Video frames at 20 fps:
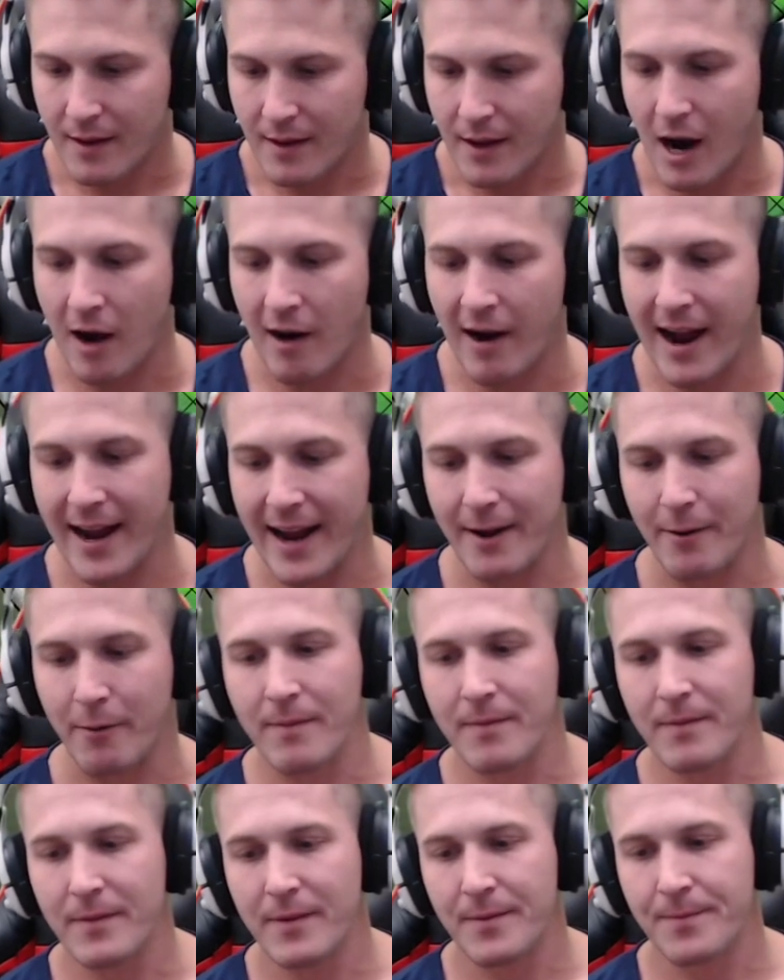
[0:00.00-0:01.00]
Alright.
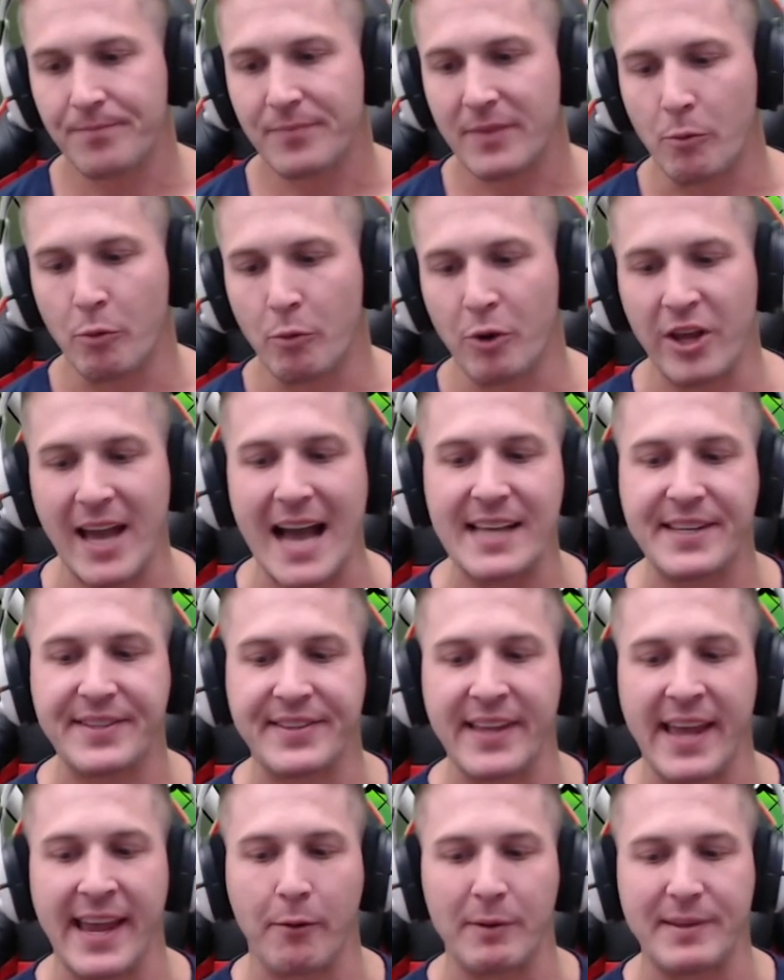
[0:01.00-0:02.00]
What do you guys think?